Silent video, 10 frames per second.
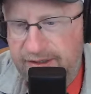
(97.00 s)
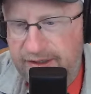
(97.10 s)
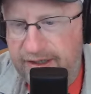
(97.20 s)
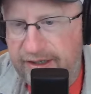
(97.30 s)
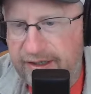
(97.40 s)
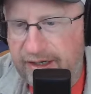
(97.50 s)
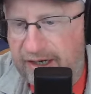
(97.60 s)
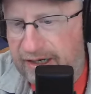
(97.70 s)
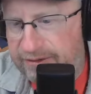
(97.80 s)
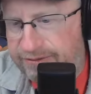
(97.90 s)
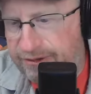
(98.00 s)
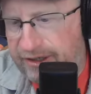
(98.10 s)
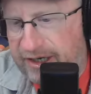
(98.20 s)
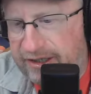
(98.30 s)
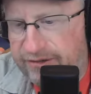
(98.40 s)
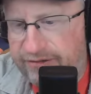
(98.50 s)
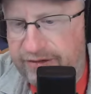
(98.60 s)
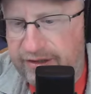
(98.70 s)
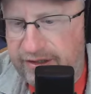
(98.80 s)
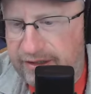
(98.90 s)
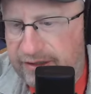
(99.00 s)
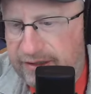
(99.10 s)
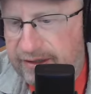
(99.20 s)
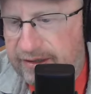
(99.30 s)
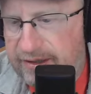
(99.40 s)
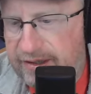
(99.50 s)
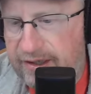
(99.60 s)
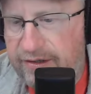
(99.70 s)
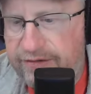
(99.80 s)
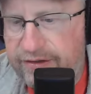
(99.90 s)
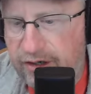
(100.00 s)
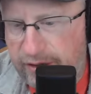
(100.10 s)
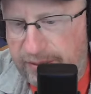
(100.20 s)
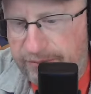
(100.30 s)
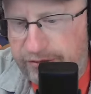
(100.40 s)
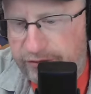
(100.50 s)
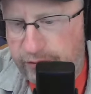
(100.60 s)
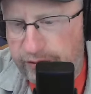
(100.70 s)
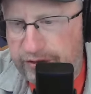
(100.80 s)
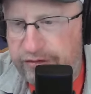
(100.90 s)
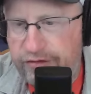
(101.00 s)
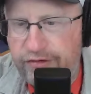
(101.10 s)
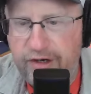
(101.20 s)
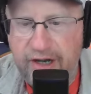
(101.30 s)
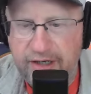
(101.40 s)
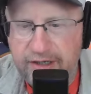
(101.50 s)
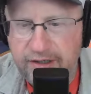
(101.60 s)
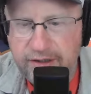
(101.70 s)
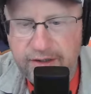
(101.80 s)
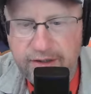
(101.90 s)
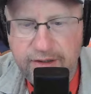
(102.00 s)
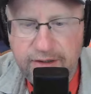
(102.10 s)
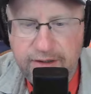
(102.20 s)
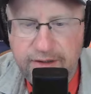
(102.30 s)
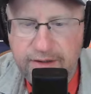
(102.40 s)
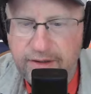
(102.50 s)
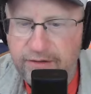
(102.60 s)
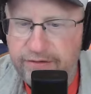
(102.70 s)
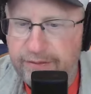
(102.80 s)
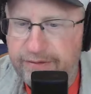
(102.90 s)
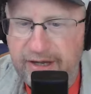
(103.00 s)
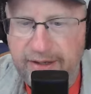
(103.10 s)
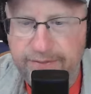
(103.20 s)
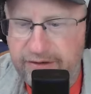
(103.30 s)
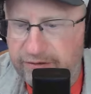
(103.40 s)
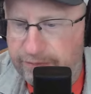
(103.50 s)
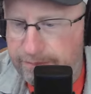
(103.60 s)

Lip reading: in free agency is, you know, and I'm just going to check because sometimes I just